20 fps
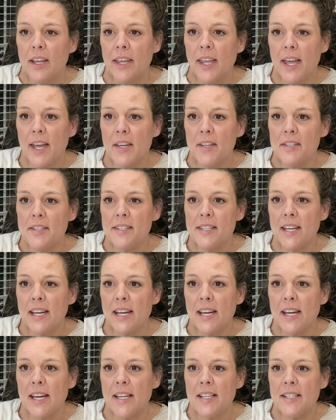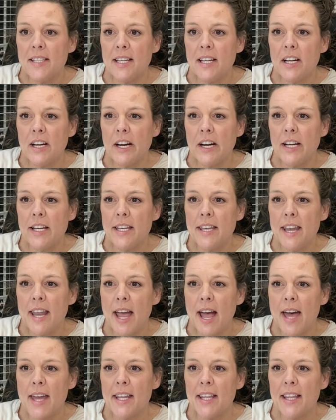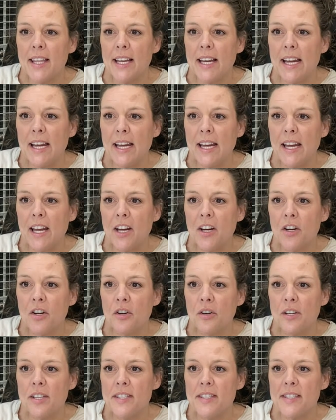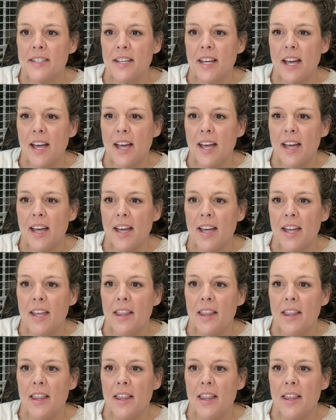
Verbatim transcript: Kelsey is here, and Natalie, and Krista,